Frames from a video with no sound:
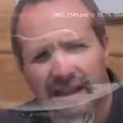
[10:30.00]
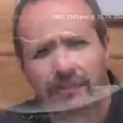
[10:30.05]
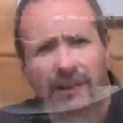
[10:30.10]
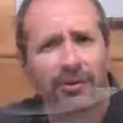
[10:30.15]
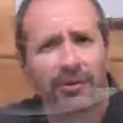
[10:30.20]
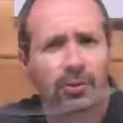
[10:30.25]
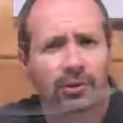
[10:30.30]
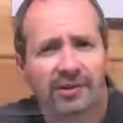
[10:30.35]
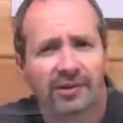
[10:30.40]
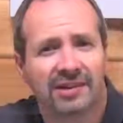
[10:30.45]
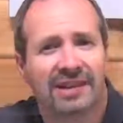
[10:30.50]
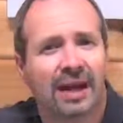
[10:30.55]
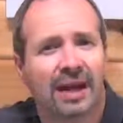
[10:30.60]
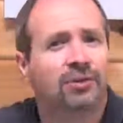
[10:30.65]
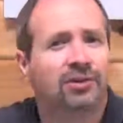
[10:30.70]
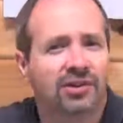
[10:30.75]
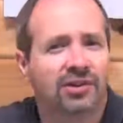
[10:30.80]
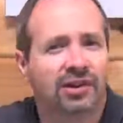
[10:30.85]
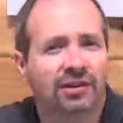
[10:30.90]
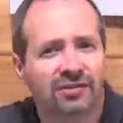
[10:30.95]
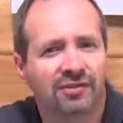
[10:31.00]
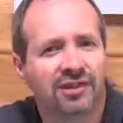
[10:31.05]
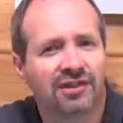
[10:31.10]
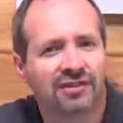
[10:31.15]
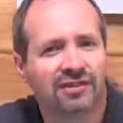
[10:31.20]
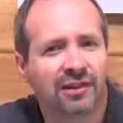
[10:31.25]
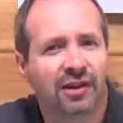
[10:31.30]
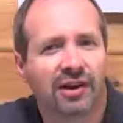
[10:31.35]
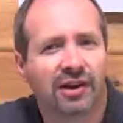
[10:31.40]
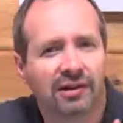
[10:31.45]
That's perhaps one of the downside of
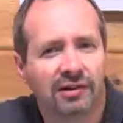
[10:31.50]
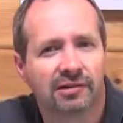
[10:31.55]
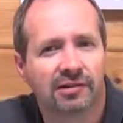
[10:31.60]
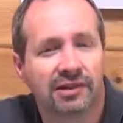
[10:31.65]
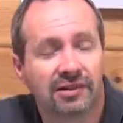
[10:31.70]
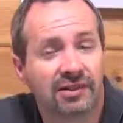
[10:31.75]
this slider,